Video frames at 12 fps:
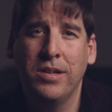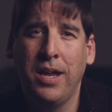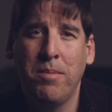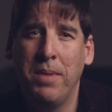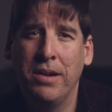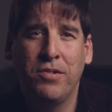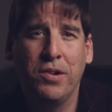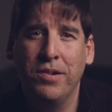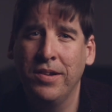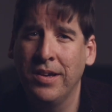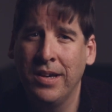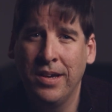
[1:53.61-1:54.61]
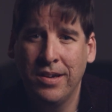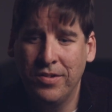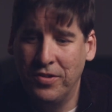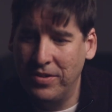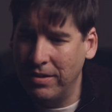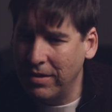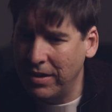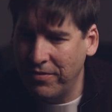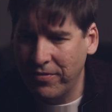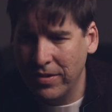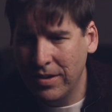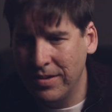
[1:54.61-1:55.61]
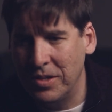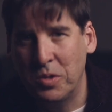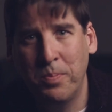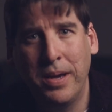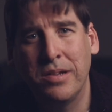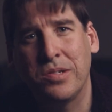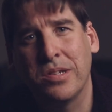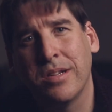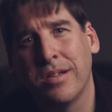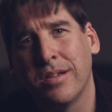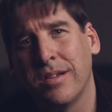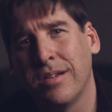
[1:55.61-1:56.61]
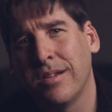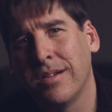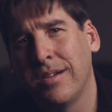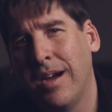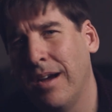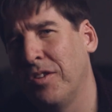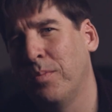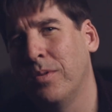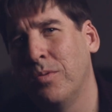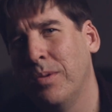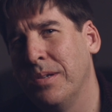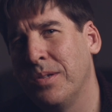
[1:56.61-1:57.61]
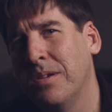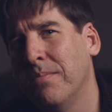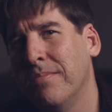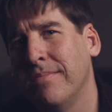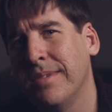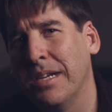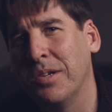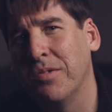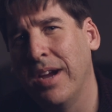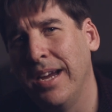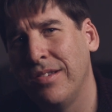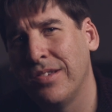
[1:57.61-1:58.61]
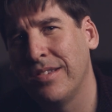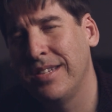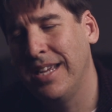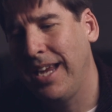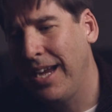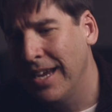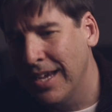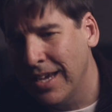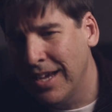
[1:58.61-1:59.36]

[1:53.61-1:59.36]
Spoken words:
that he mentored, still have dispensed gospel wisdom and grace? Did he